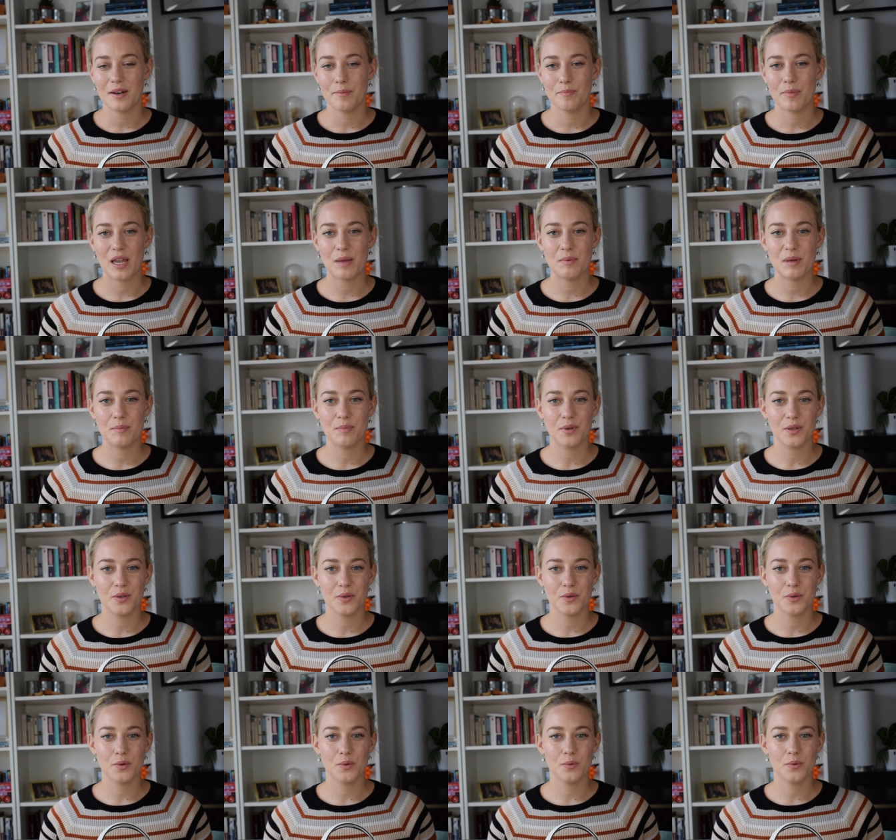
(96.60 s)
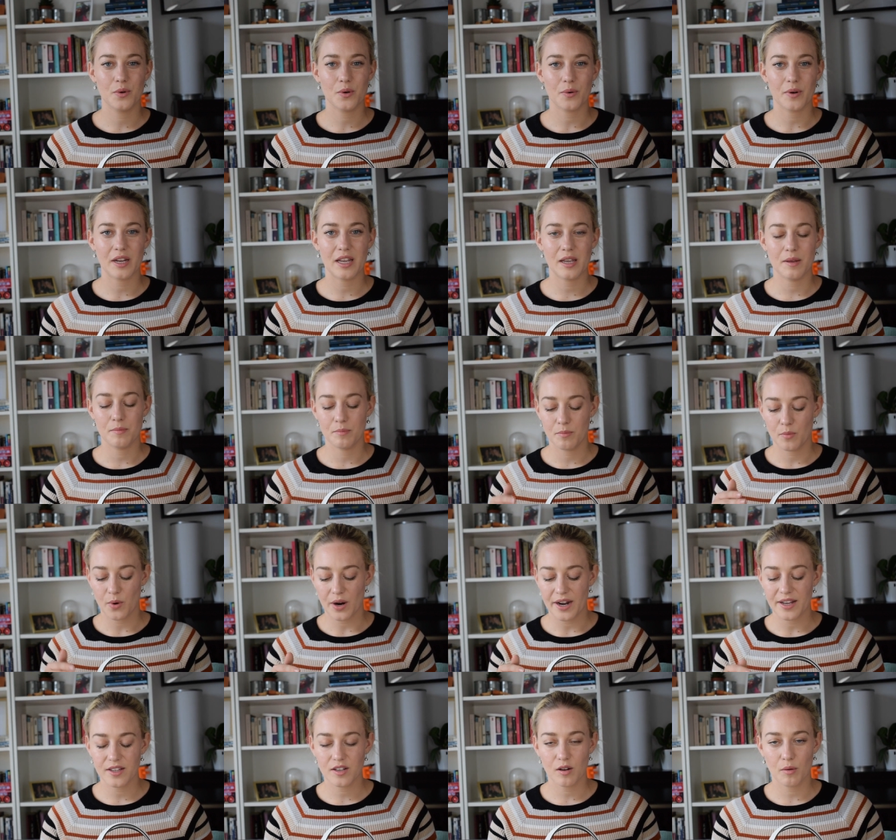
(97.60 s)
baby blue cream
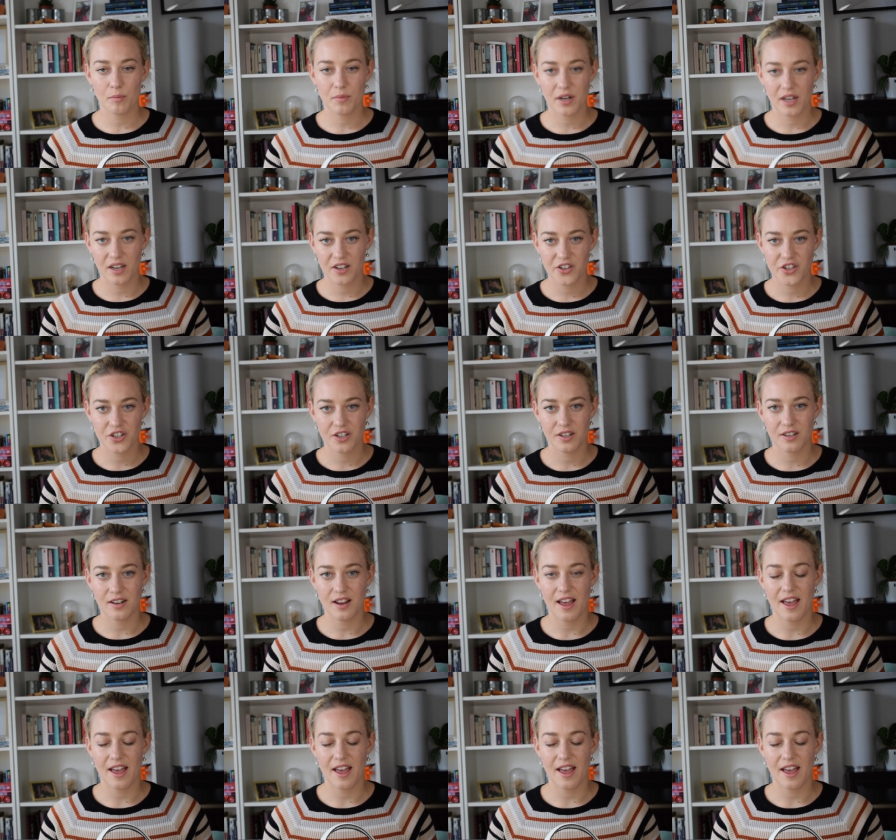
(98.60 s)
white combination.